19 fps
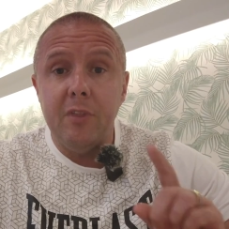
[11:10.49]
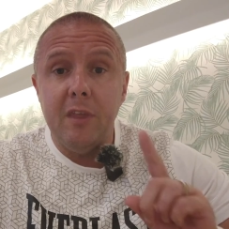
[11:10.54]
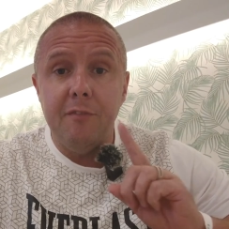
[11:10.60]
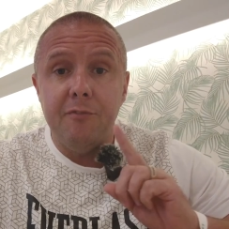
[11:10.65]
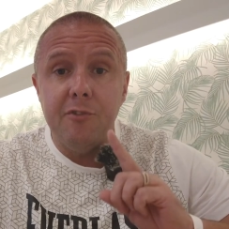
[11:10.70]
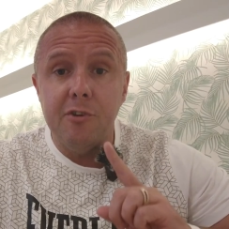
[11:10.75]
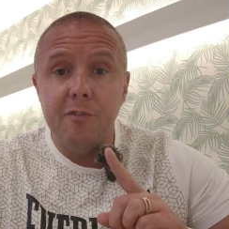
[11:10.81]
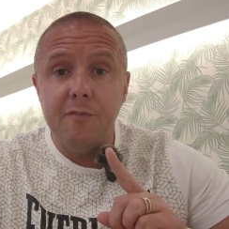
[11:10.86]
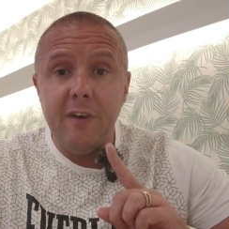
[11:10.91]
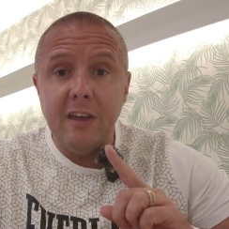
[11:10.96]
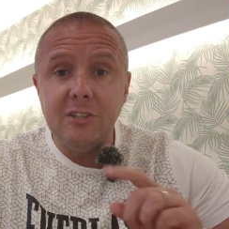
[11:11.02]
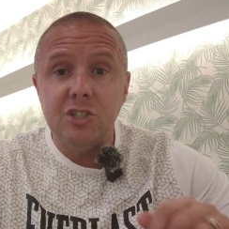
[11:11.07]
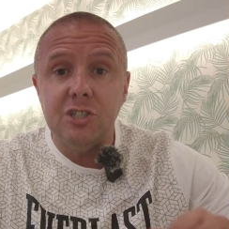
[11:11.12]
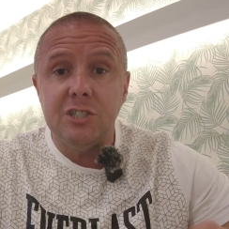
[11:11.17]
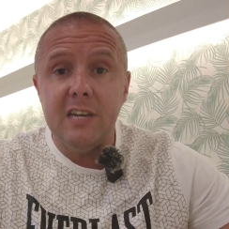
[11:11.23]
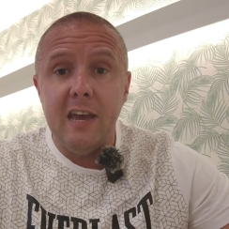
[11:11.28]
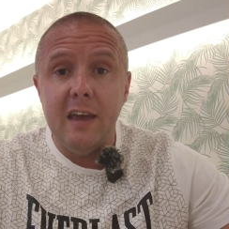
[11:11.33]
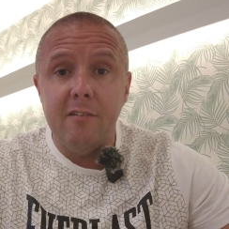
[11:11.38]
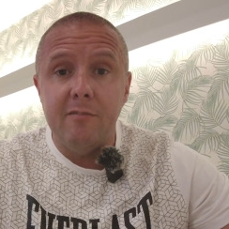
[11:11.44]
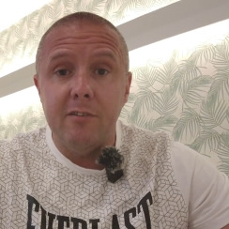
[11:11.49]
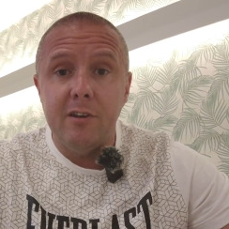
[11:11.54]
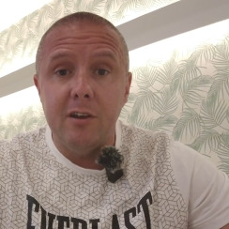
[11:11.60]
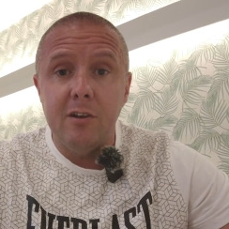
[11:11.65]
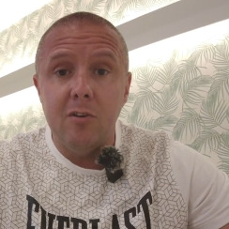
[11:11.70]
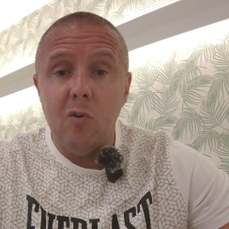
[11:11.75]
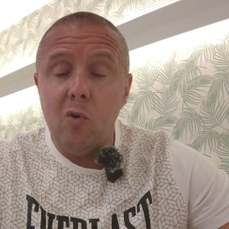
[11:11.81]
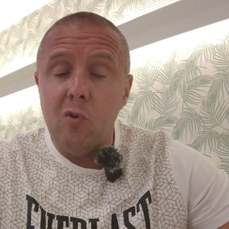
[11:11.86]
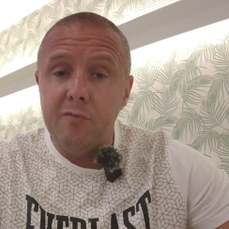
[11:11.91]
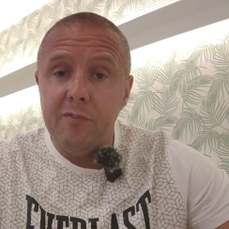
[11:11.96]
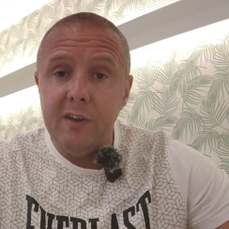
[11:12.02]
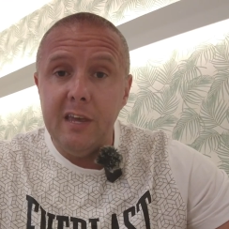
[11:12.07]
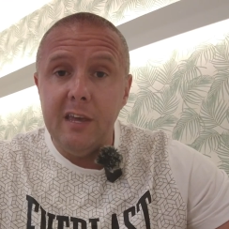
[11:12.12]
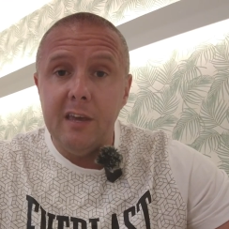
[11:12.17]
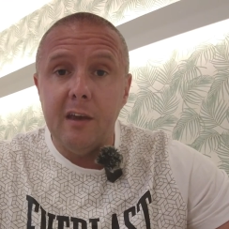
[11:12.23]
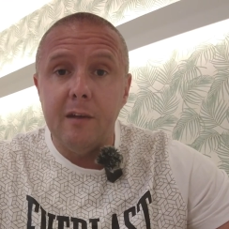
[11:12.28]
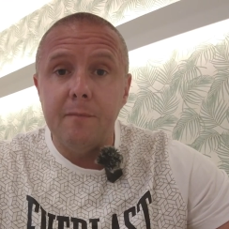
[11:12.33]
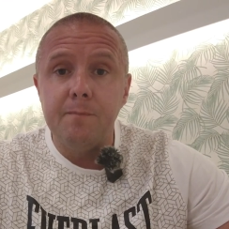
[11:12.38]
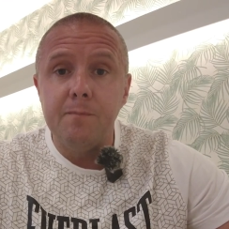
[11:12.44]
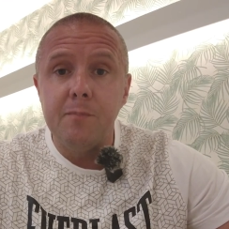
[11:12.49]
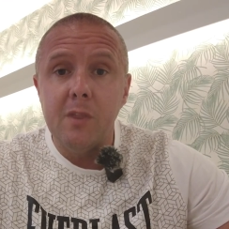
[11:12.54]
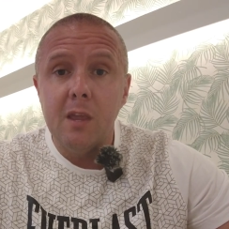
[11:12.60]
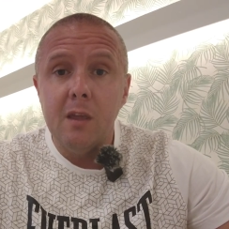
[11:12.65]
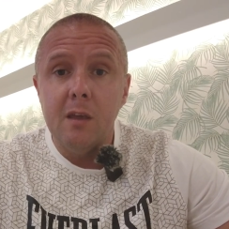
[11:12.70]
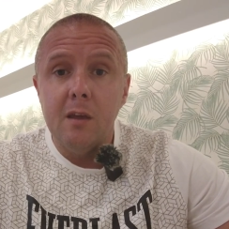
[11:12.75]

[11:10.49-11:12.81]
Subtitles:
If you're a vegetarian or vegan,